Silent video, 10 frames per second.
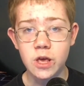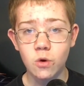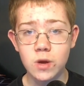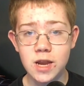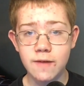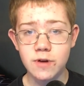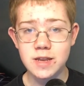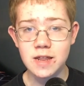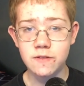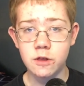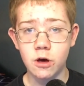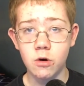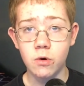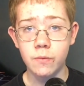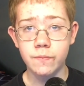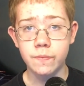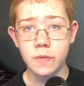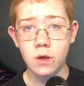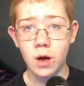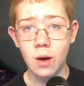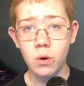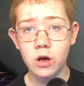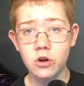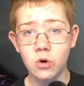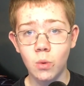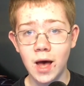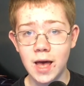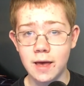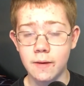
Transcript: We never did, though. I want to know why.